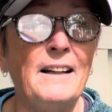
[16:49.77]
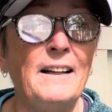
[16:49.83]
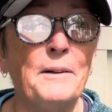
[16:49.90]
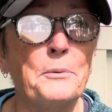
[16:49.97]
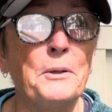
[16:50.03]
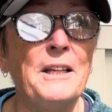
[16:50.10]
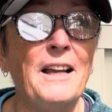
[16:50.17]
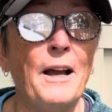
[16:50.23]

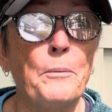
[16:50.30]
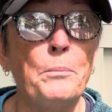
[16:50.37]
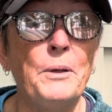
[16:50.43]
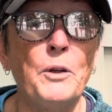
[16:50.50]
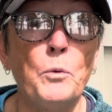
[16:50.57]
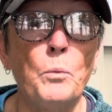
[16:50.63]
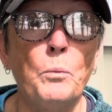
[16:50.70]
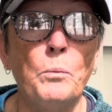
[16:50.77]
we have
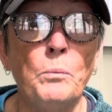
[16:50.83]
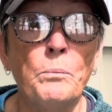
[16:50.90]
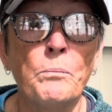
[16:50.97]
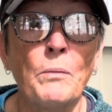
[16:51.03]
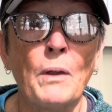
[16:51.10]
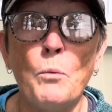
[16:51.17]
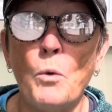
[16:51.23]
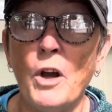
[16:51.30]
been
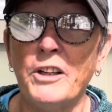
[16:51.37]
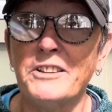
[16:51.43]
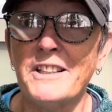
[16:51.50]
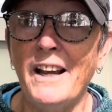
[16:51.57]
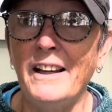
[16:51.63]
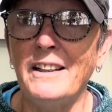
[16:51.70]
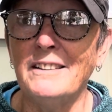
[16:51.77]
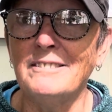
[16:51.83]

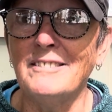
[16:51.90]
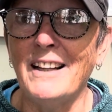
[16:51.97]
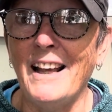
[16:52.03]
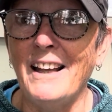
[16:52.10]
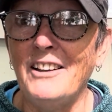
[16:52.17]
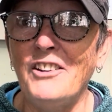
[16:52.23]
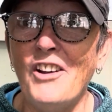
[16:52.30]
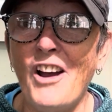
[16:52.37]
watertight
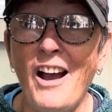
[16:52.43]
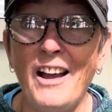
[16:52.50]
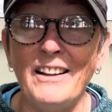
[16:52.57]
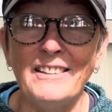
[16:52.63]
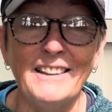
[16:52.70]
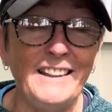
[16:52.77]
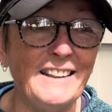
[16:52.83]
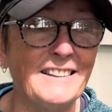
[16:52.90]
and not
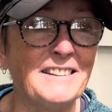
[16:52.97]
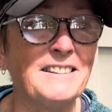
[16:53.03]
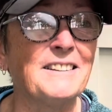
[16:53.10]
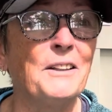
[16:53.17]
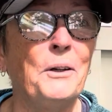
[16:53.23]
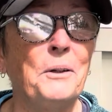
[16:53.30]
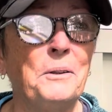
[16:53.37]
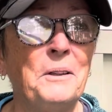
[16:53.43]
leaks.
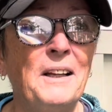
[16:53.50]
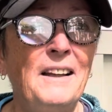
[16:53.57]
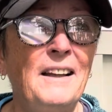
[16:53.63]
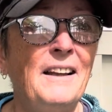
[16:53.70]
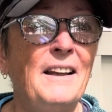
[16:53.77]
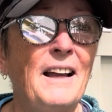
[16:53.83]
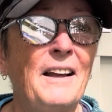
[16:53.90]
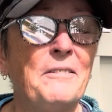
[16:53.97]
So
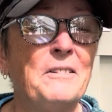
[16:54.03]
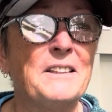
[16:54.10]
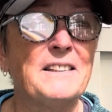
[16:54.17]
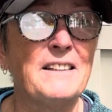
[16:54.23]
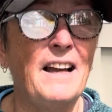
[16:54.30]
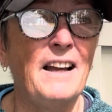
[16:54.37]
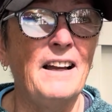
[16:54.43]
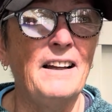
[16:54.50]
it was
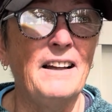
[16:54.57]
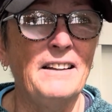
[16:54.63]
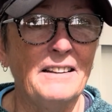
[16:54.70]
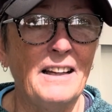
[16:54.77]
a